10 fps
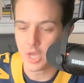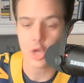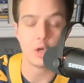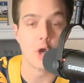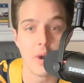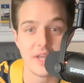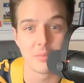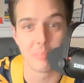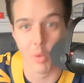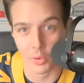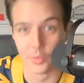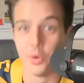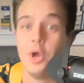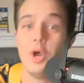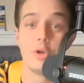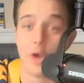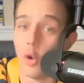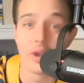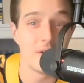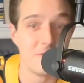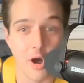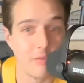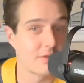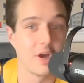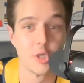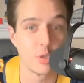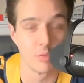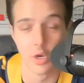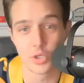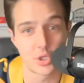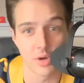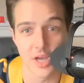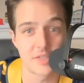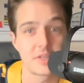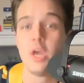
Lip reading: Go hit the portal. Go get involved with Country Roads Trust.